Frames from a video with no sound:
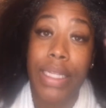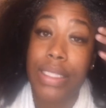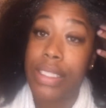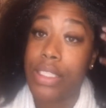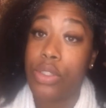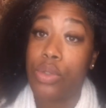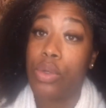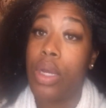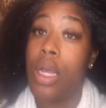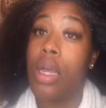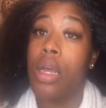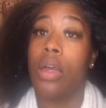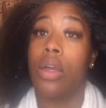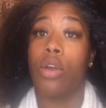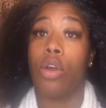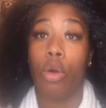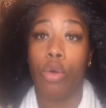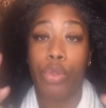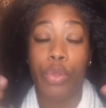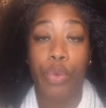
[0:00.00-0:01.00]
to
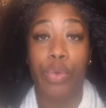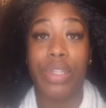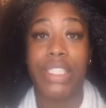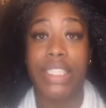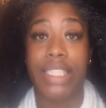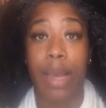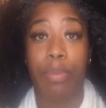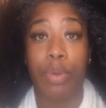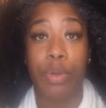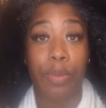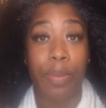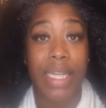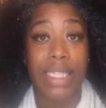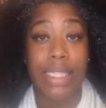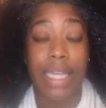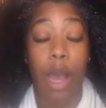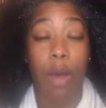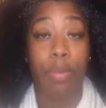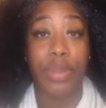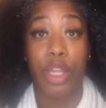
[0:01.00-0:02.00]
go through and shampoo my
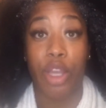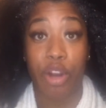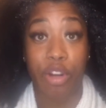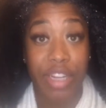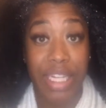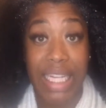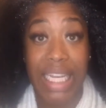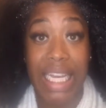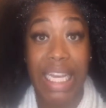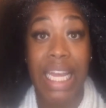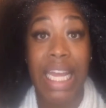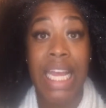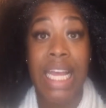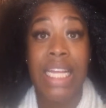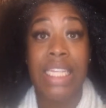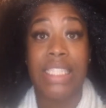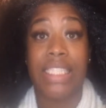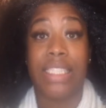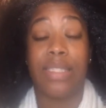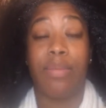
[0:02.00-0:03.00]
scalp thoroughly
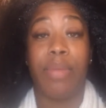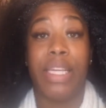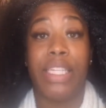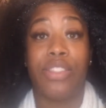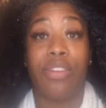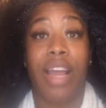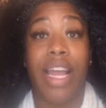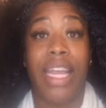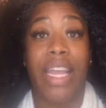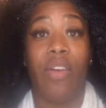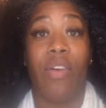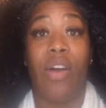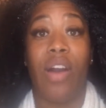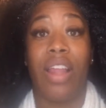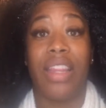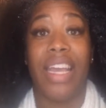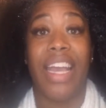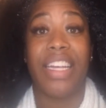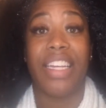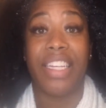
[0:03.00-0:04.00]
just to make sure I get all
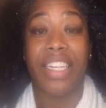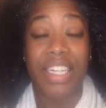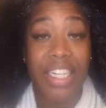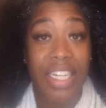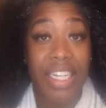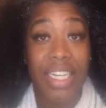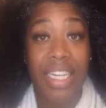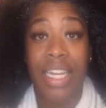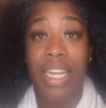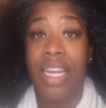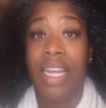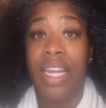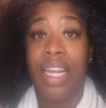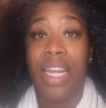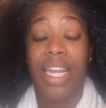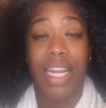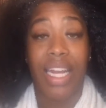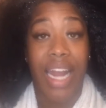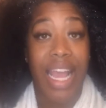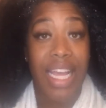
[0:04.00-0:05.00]
that gunk
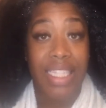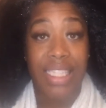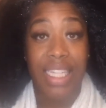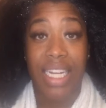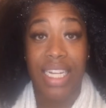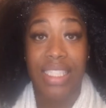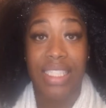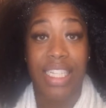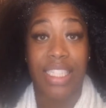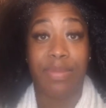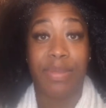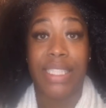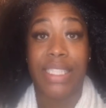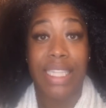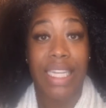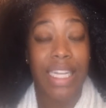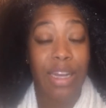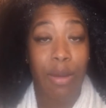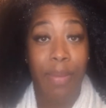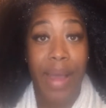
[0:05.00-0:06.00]
and nastiness that's been
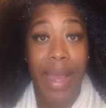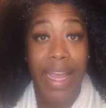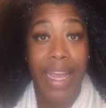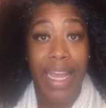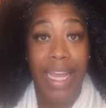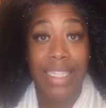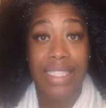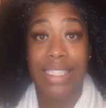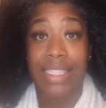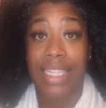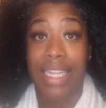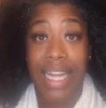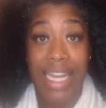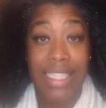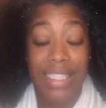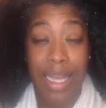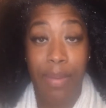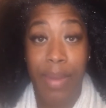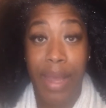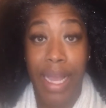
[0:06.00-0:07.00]
sitting on my head since the last
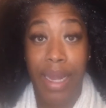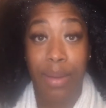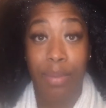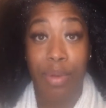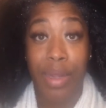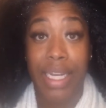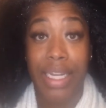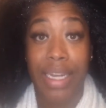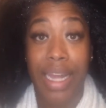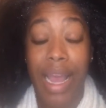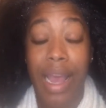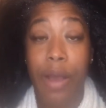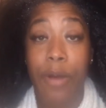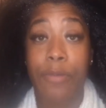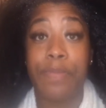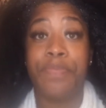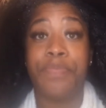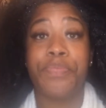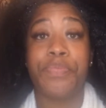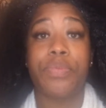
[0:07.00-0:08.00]
time I got it braided
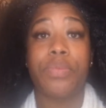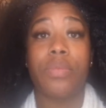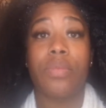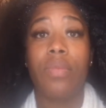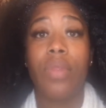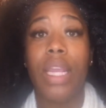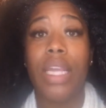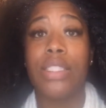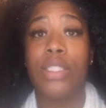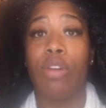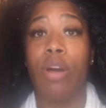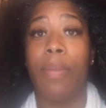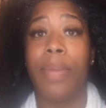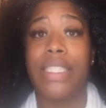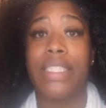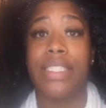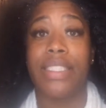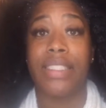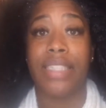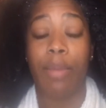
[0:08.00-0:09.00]
down. So I'm about
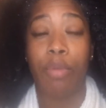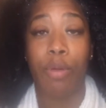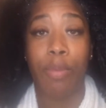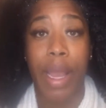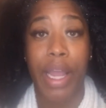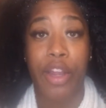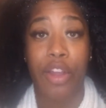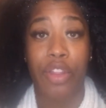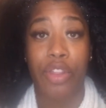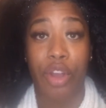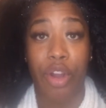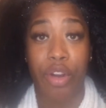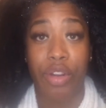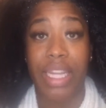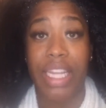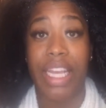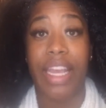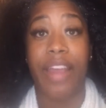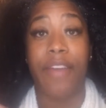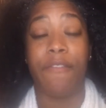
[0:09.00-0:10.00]
to shampoo my hair
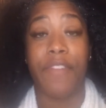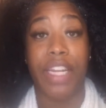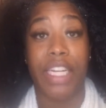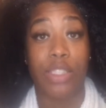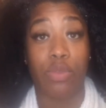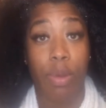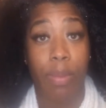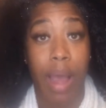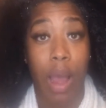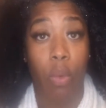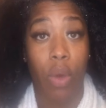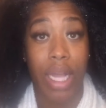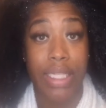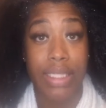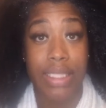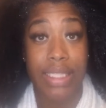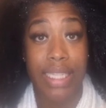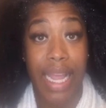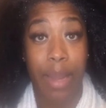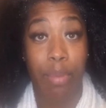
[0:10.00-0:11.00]
thoroughly and finish with my
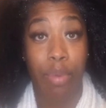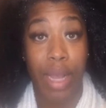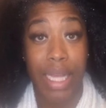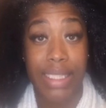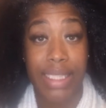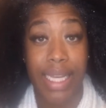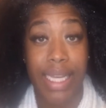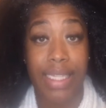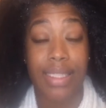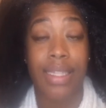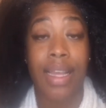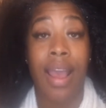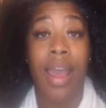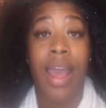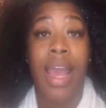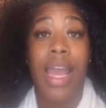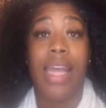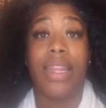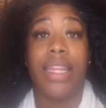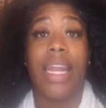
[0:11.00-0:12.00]
wash day process,
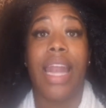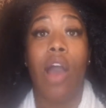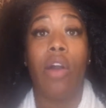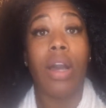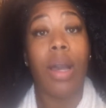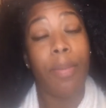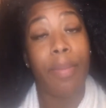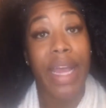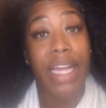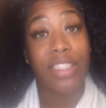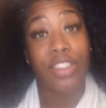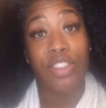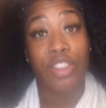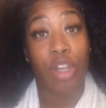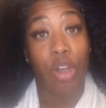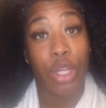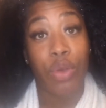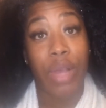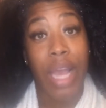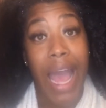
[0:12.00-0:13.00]
and then I'll come back to
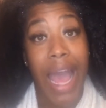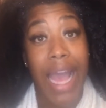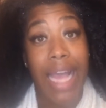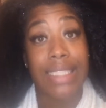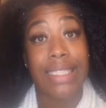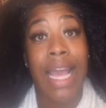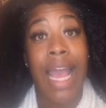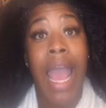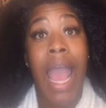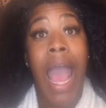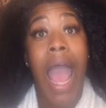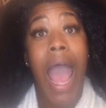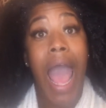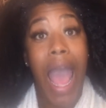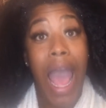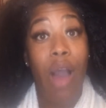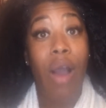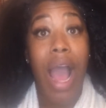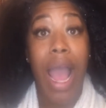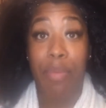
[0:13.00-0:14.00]
show you guys
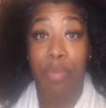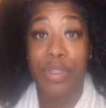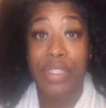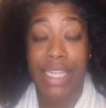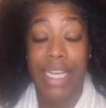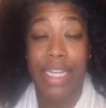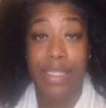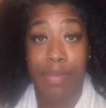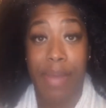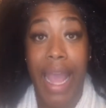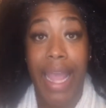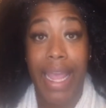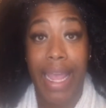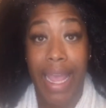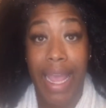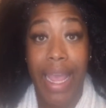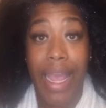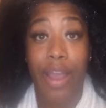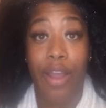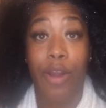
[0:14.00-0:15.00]
how I protect my
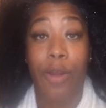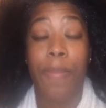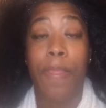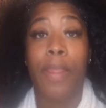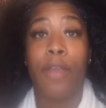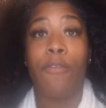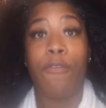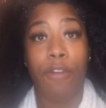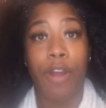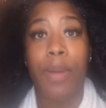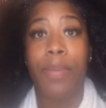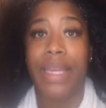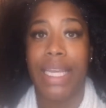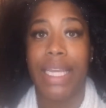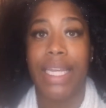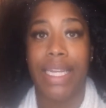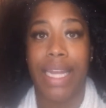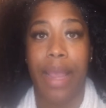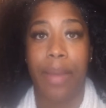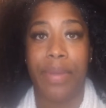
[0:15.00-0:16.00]
hair from
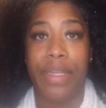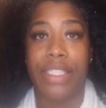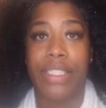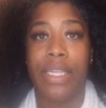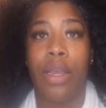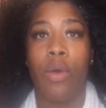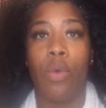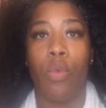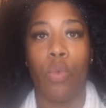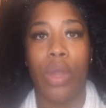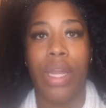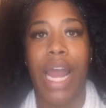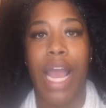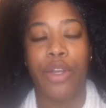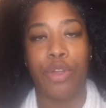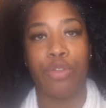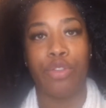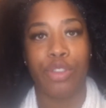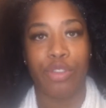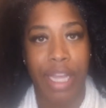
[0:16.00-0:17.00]
heat damage when I
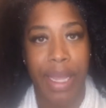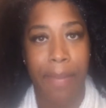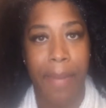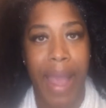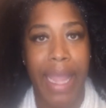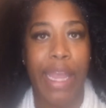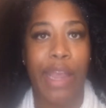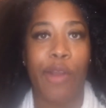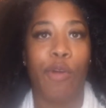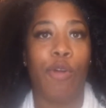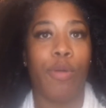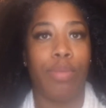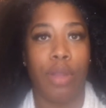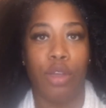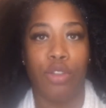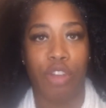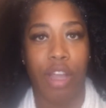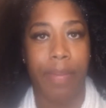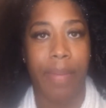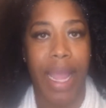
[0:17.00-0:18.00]
do straighten my hair or blow
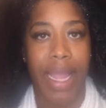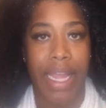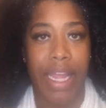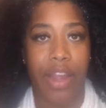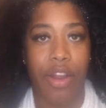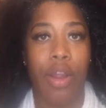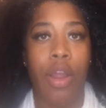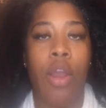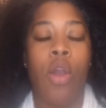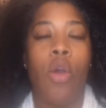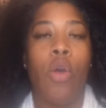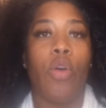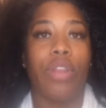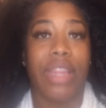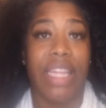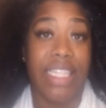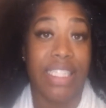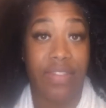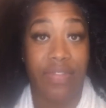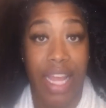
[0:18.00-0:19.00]
dry my hair or
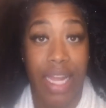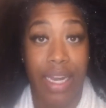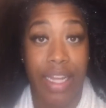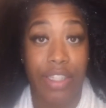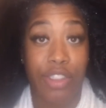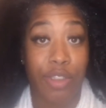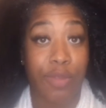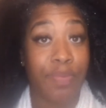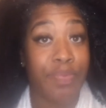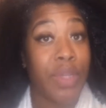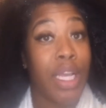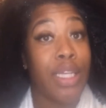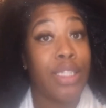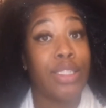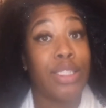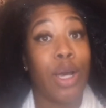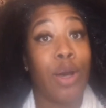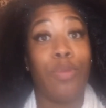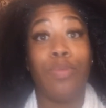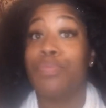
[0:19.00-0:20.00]
things of that nature.
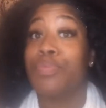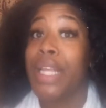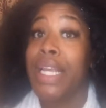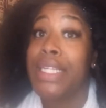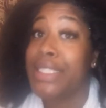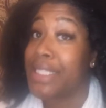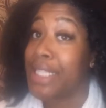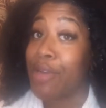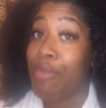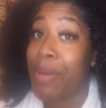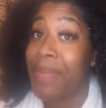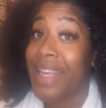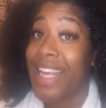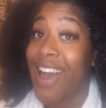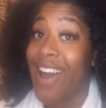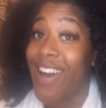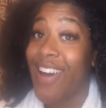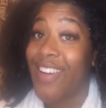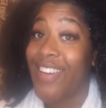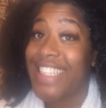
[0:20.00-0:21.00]
So stick with me,
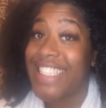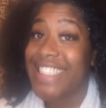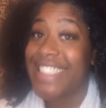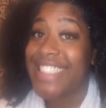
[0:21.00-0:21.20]
y'all.